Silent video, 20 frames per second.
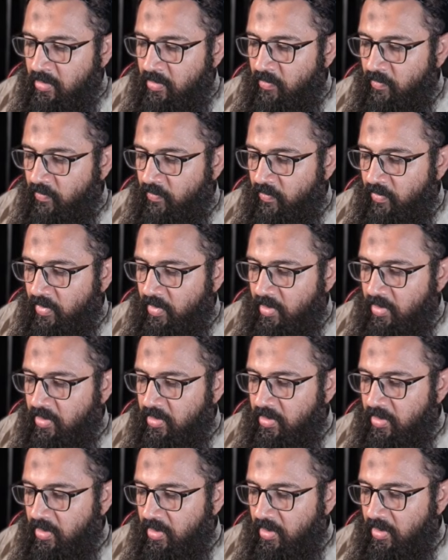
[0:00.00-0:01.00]

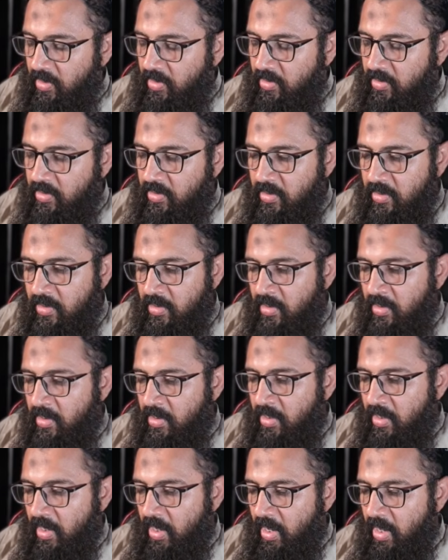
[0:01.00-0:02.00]
front end
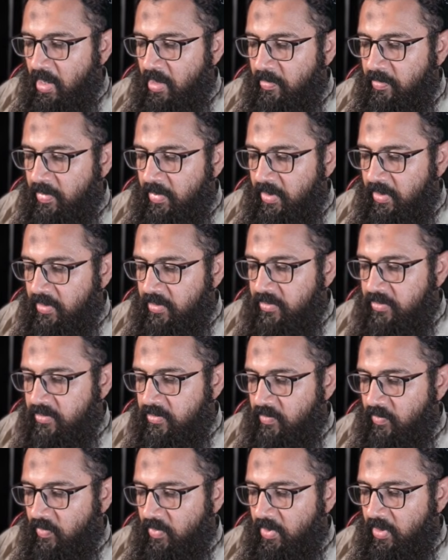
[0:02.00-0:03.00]
app
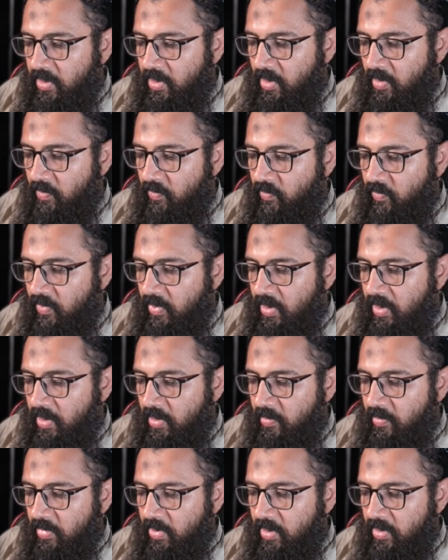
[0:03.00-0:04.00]
is working
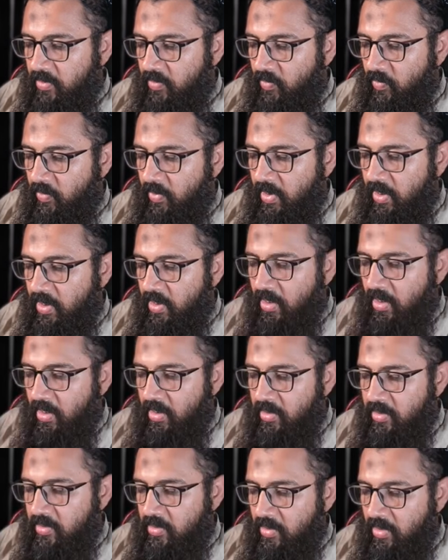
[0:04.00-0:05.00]
fine, but when
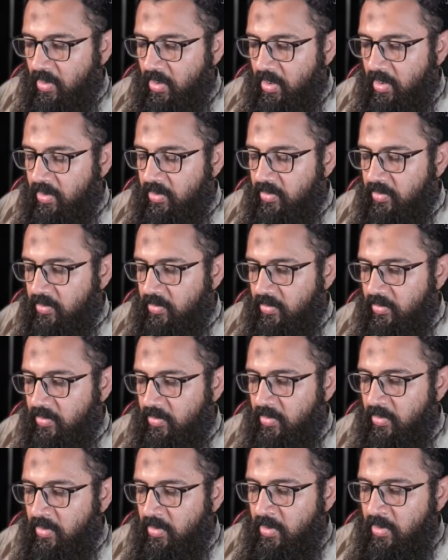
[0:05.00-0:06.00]
I try
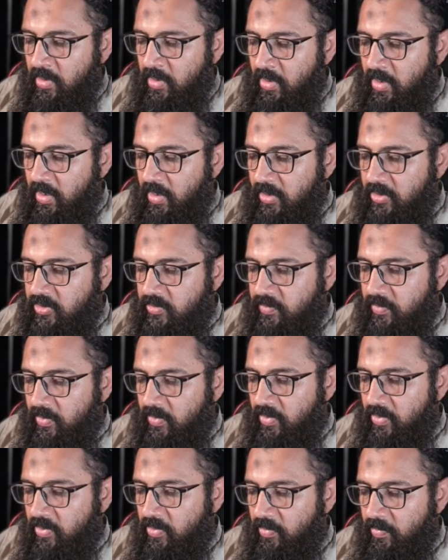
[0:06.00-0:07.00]
to
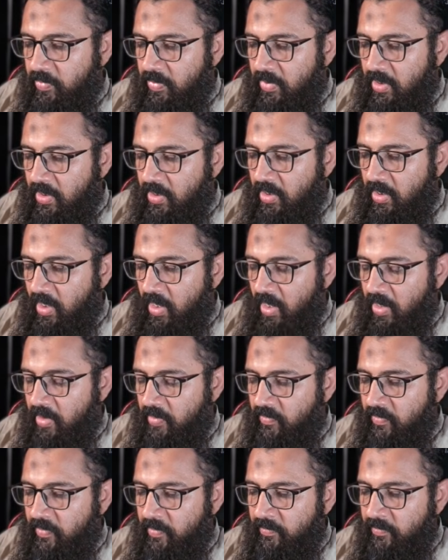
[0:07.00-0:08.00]
export to PDF,